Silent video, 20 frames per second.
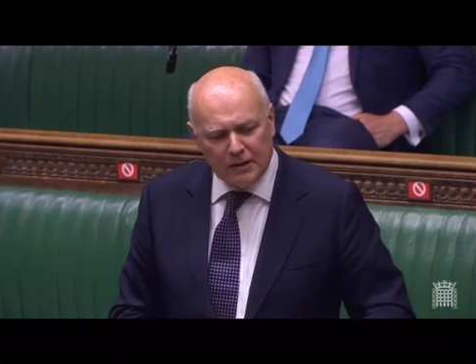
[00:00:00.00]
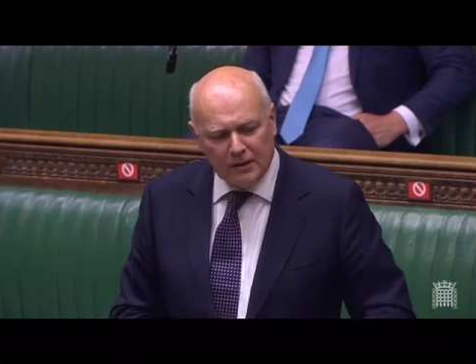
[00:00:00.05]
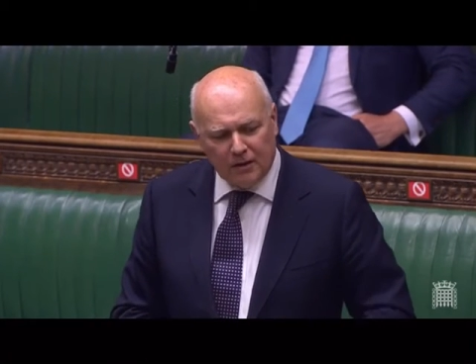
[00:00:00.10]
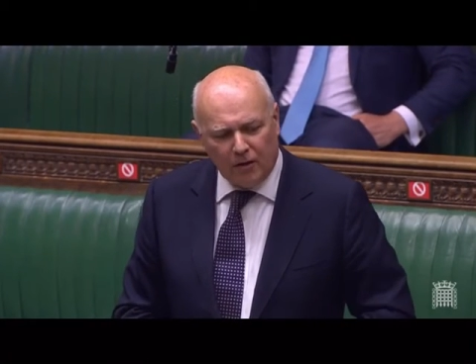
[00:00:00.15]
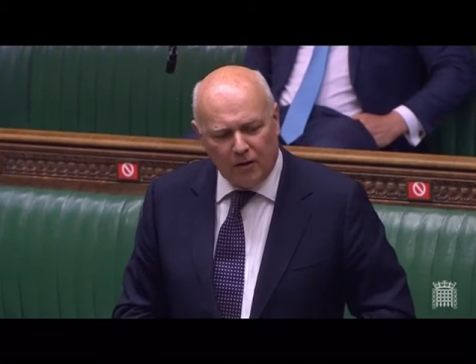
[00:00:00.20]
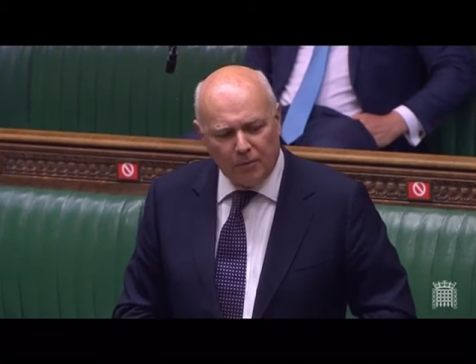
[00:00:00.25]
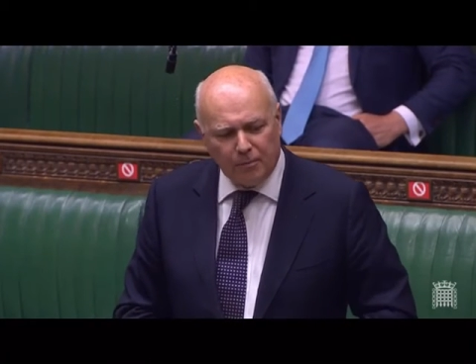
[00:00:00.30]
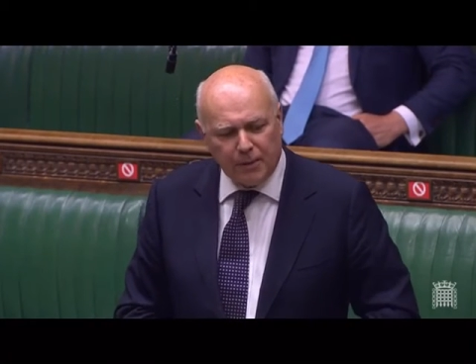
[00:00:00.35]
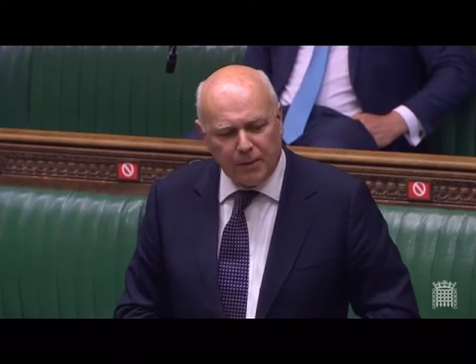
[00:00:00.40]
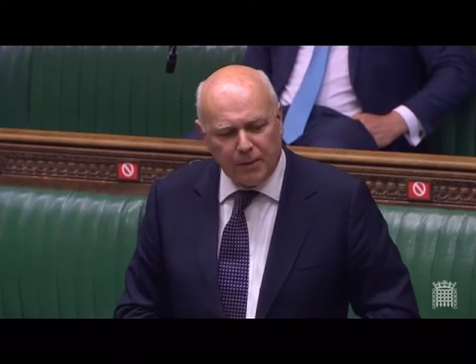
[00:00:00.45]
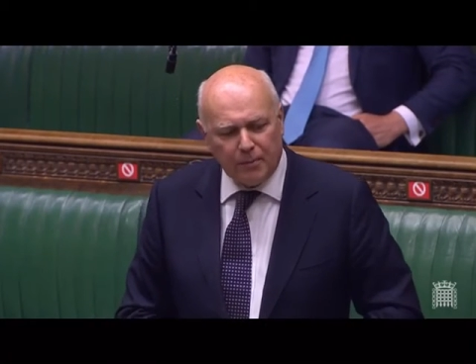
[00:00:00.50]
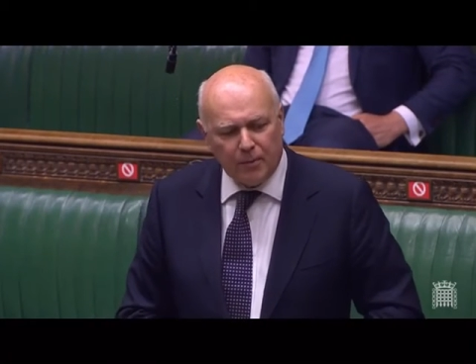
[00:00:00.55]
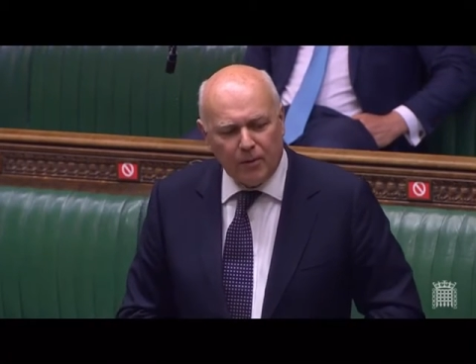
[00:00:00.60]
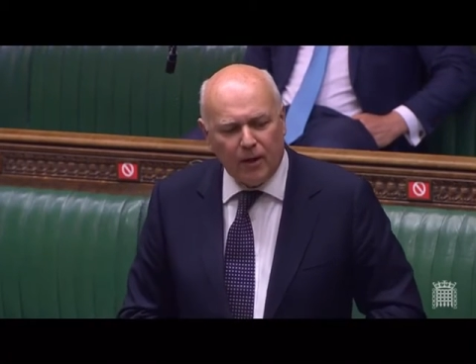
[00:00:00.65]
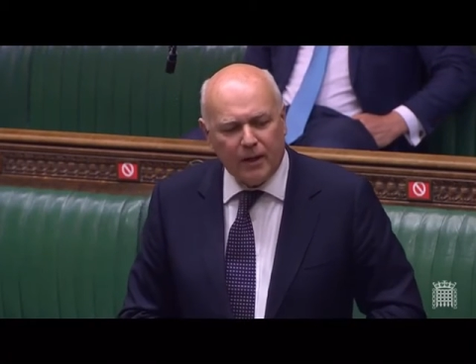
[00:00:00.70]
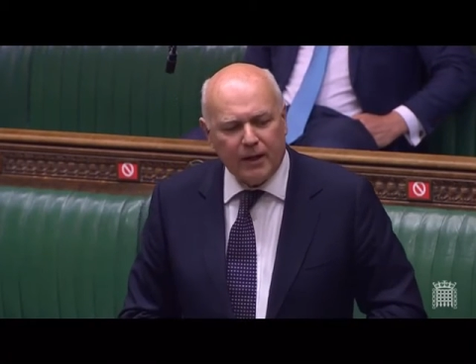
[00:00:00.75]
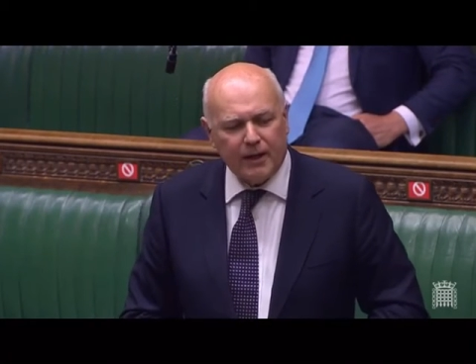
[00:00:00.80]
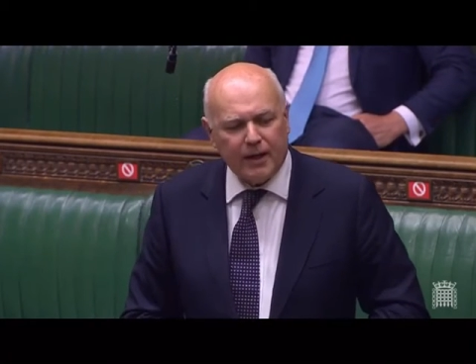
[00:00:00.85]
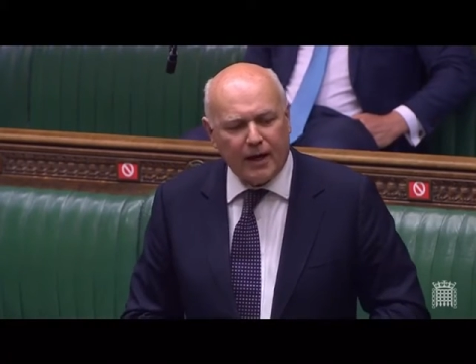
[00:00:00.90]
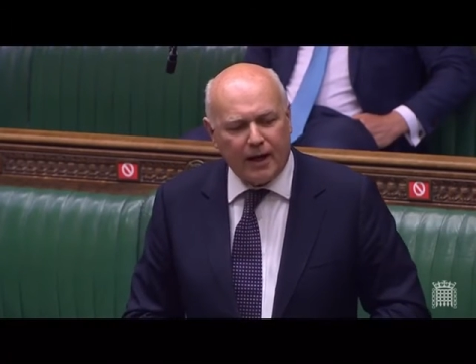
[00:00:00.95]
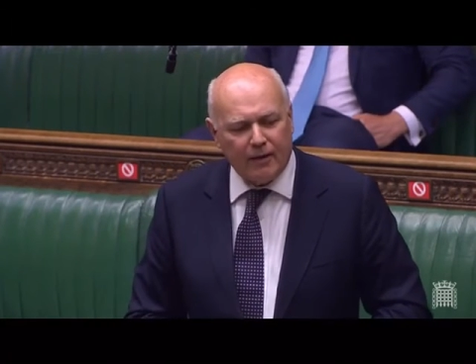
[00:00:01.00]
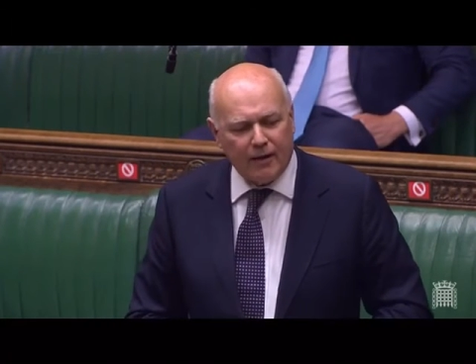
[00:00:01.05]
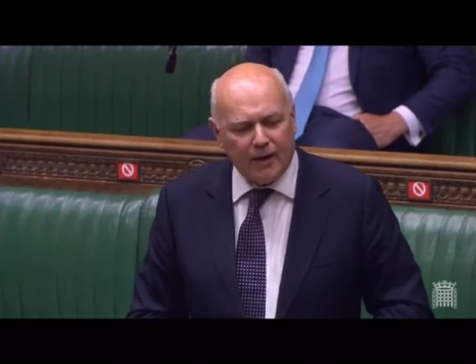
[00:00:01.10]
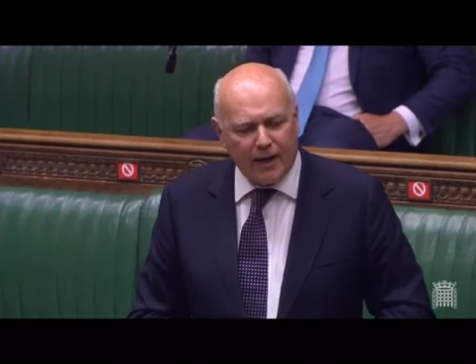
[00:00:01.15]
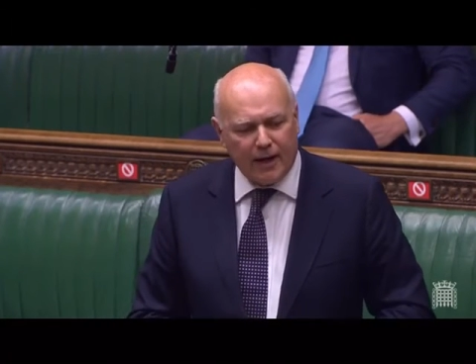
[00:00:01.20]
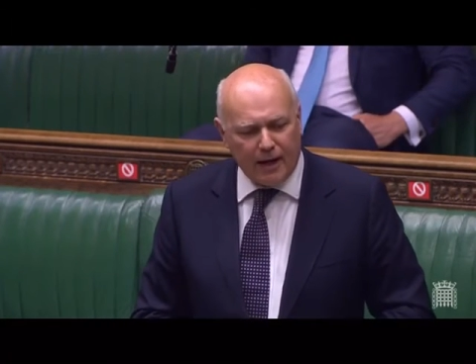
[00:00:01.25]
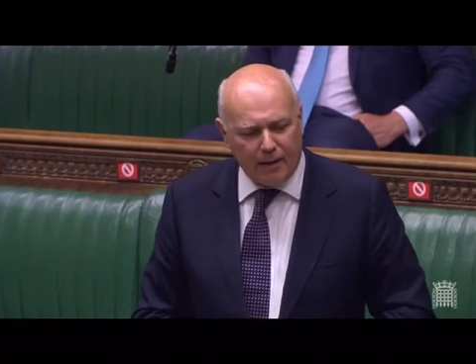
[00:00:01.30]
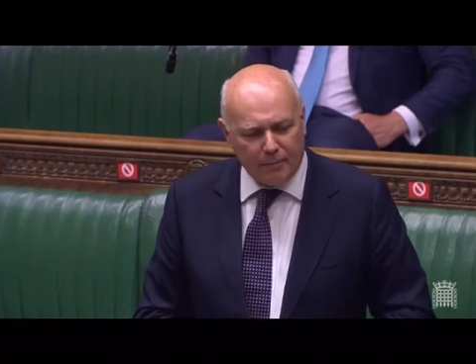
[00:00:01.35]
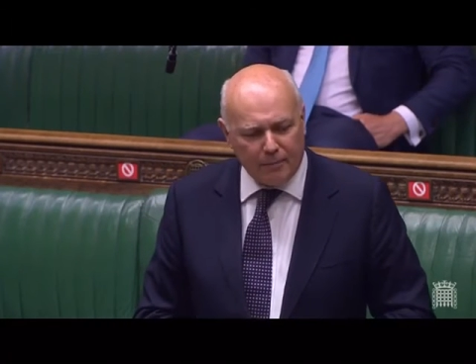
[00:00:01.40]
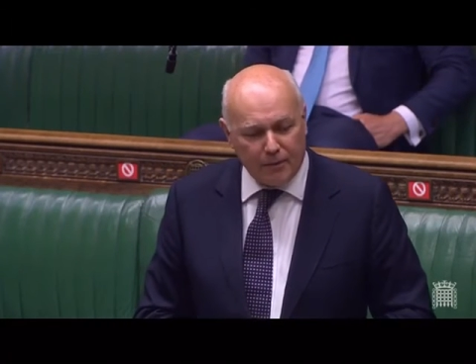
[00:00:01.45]
on people like Carrie
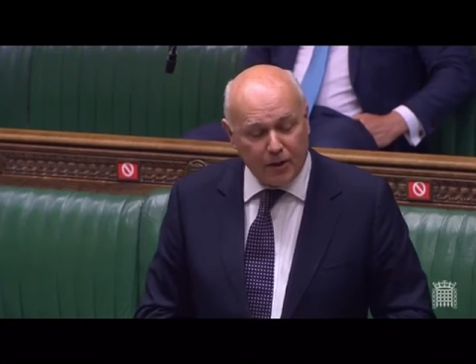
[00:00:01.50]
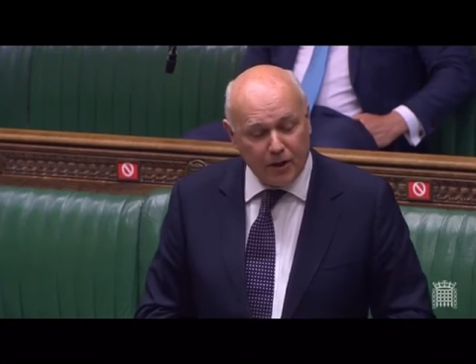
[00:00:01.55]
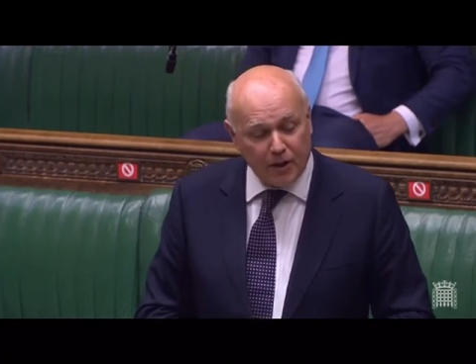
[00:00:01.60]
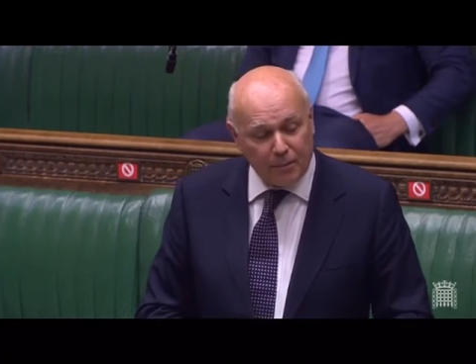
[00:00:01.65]
Lam and her